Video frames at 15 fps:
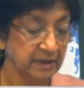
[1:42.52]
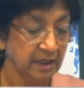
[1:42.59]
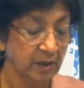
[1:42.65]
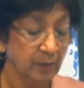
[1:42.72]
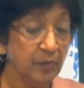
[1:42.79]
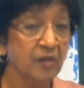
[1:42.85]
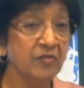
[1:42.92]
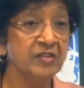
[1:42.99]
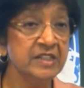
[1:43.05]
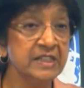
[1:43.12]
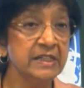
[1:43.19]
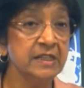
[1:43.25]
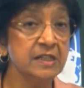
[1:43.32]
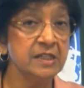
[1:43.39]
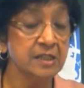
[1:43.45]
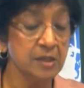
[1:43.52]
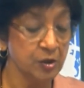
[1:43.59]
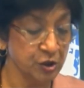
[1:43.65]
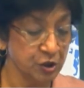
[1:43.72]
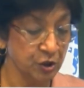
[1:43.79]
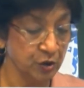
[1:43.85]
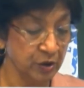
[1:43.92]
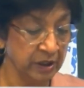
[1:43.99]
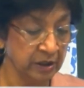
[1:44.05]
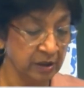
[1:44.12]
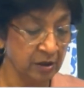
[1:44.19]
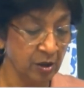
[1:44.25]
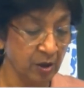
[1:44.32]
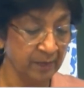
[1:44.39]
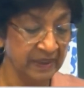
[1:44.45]
Poverty and
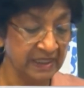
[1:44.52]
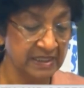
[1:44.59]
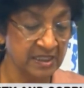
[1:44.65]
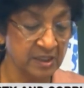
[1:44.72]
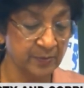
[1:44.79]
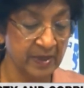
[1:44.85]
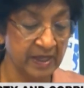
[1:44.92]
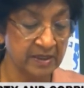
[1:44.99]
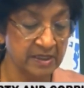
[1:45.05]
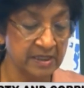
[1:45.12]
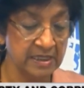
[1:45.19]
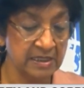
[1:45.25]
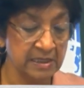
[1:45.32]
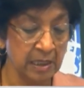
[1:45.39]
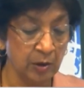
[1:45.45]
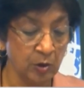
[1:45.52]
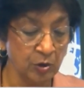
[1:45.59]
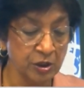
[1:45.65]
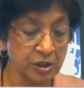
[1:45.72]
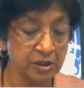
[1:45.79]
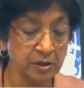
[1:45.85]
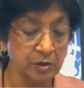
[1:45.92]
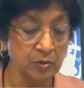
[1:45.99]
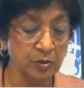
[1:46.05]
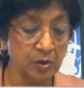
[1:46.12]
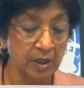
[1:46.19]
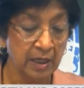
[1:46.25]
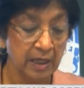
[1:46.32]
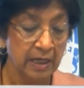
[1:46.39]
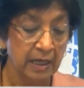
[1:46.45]
socioeconomic disparities are also
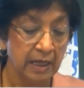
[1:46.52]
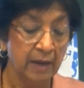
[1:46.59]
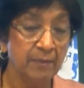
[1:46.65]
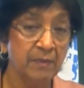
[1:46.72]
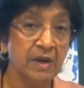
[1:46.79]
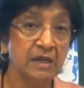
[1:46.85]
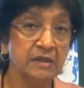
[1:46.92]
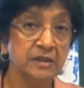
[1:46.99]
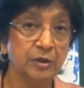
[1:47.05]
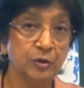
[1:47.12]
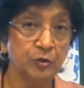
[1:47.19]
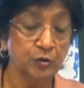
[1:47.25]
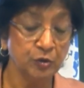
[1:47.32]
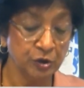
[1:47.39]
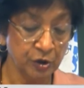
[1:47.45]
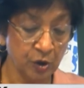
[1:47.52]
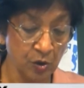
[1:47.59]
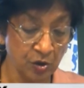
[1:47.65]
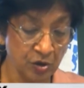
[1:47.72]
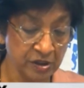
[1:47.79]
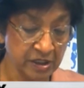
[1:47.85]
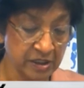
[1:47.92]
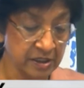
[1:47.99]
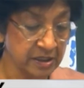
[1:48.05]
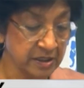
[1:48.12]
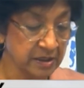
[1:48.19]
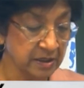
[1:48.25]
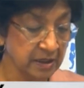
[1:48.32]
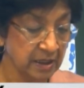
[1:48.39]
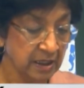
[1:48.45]
among the root
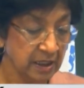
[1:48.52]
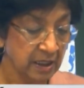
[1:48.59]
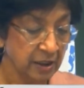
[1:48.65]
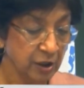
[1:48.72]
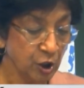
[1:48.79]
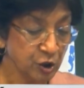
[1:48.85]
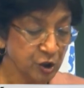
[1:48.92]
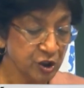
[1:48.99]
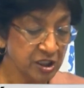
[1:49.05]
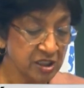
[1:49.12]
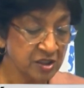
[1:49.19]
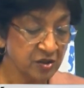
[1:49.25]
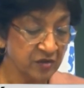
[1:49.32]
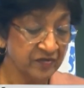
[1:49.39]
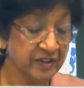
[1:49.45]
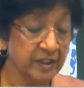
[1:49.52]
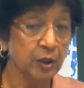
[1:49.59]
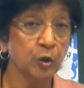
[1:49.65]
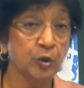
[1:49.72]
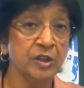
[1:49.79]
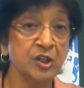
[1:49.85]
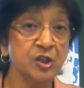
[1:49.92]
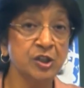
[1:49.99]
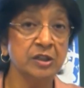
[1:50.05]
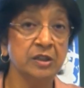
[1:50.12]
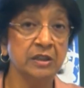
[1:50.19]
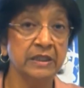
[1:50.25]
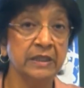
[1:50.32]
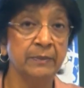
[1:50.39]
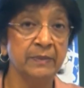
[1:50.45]
causes, not just of the
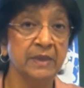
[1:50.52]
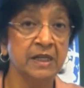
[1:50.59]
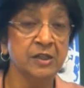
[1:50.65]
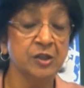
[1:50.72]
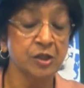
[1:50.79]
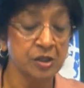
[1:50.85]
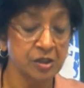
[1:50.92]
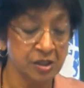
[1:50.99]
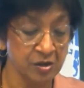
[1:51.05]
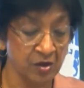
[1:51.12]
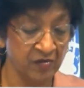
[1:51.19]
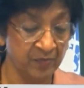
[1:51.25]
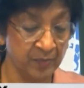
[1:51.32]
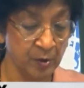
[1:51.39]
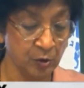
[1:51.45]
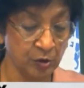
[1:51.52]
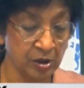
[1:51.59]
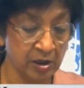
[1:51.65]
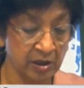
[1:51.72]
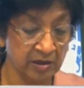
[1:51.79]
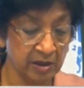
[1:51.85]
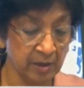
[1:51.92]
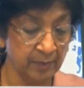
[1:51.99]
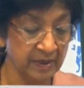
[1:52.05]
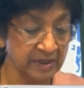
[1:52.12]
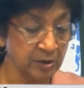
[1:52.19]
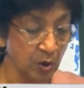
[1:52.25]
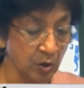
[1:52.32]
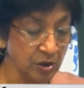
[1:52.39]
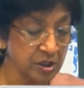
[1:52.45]
original emergence of Boko Haram,
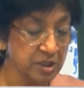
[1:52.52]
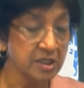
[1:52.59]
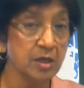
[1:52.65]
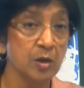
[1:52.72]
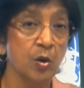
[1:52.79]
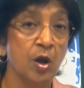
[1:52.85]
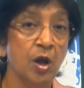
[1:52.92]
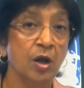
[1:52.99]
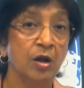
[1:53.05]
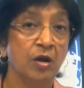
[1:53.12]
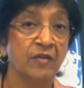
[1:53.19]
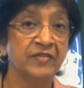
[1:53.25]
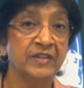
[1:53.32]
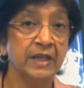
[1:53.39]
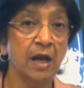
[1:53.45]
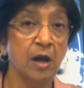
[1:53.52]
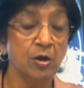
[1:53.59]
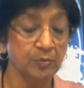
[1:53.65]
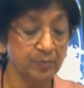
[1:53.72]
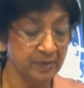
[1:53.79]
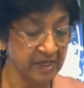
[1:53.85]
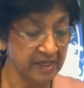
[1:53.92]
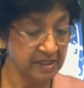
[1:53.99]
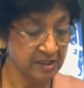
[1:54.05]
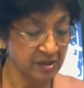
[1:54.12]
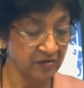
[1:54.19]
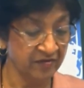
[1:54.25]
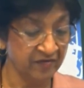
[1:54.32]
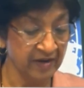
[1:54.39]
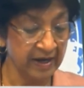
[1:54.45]
but also of the outbreaks
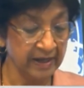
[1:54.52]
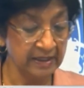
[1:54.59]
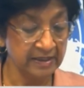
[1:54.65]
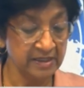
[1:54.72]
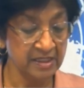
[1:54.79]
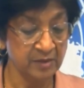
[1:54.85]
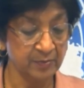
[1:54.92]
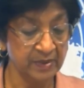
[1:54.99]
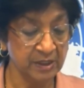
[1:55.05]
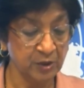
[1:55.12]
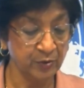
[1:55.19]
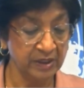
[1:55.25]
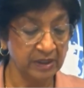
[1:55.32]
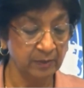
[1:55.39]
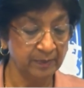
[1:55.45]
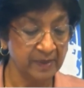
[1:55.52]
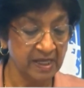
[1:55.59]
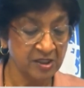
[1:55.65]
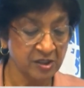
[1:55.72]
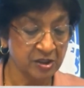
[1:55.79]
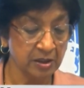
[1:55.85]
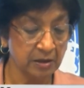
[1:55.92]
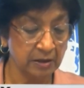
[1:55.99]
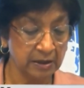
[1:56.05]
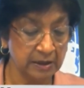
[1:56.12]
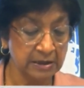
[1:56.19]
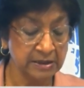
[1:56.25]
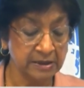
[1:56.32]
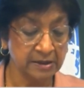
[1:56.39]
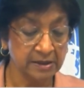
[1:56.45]
of violence between
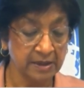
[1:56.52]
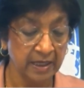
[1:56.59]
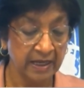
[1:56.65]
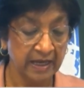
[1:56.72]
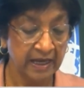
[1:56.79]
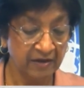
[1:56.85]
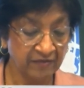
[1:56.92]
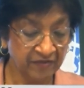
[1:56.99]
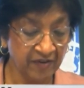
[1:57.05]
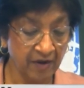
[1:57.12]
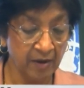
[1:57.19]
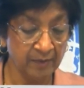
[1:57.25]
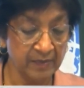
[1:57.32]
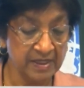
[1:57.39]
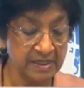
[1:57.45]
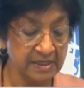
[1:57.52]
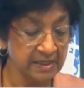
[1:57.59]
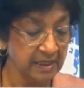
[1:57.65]
pastoralists and farmers